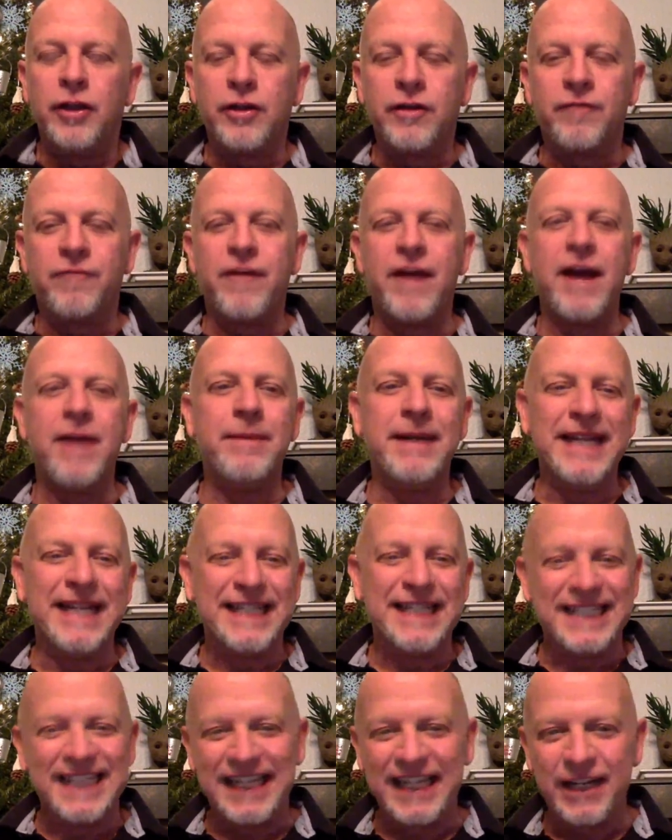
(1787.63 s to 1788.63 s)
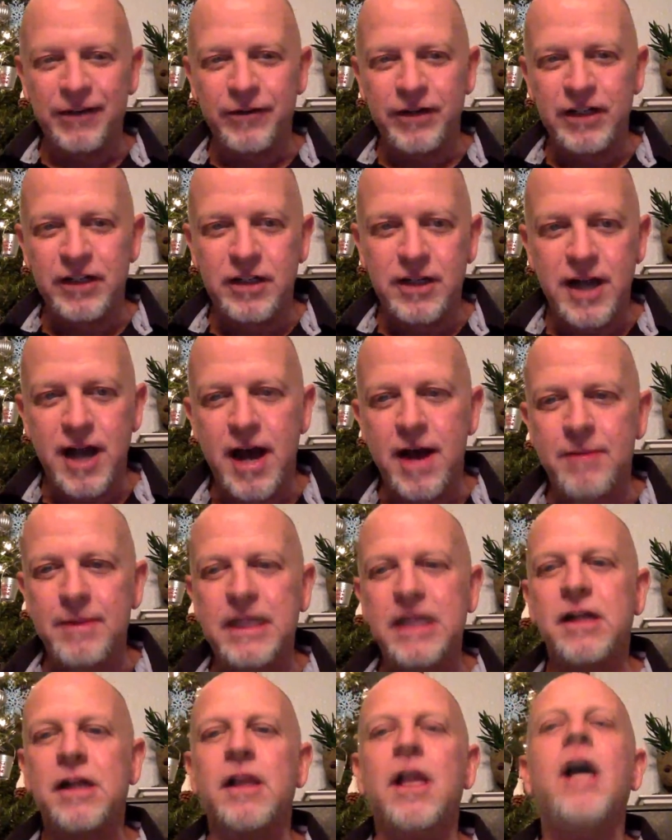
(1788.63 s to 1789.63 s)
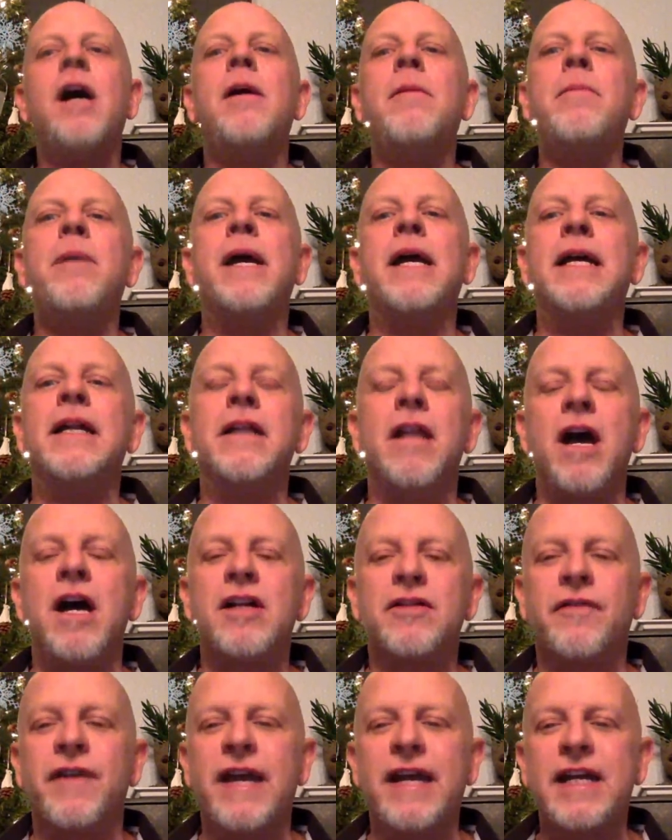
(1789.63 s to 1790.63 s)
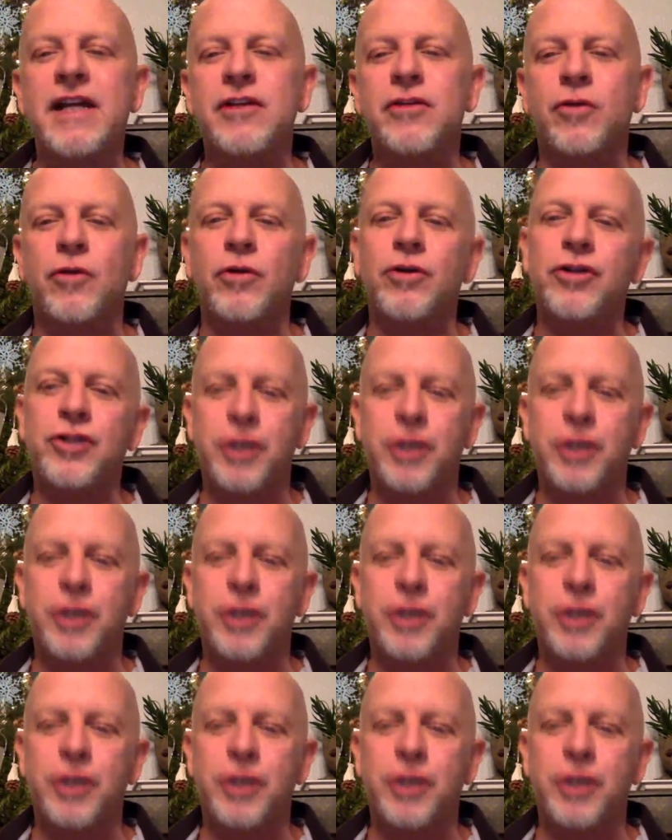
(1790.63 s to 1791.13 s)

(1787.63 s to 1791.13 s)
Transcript: You can find me at Delirious Comedy Club in Las Vegas or